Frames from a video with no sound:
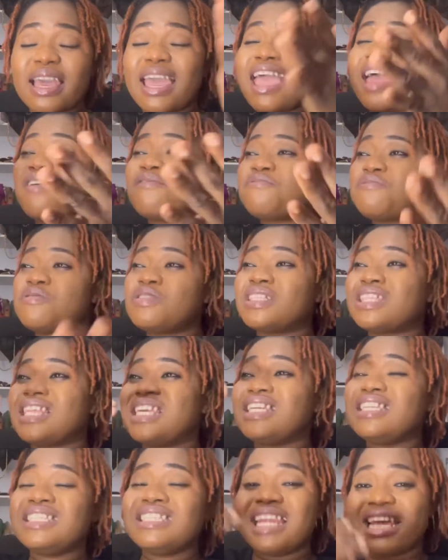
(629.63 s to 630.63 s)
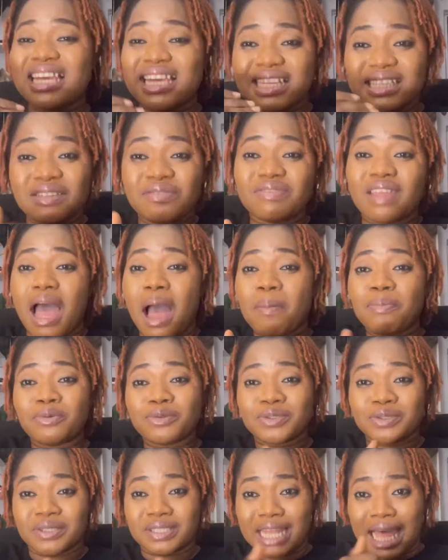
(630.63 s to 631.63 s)
Everything negative that
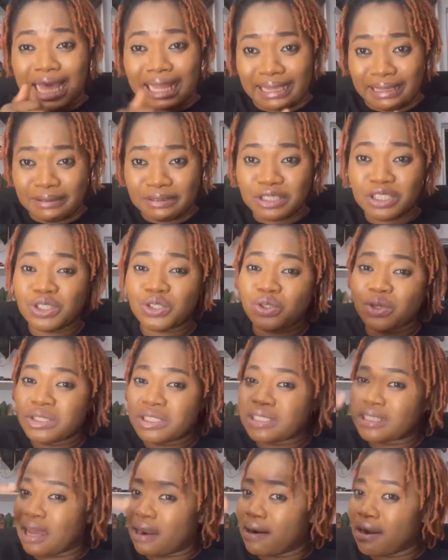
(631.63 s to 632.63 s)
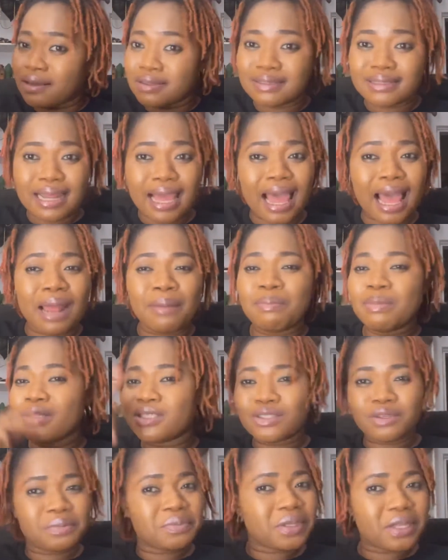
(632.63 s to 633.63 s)
happened to that girl, she turned it around and made
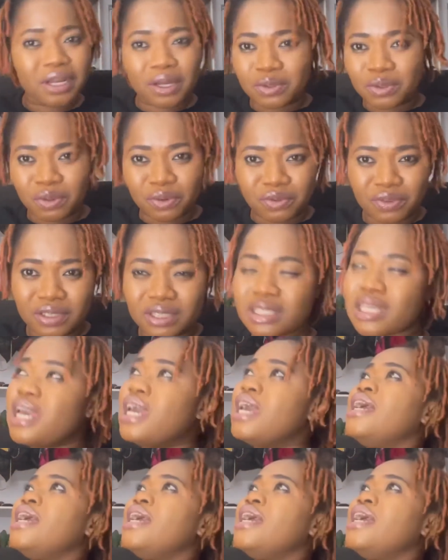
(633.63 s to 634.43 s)
something out of it.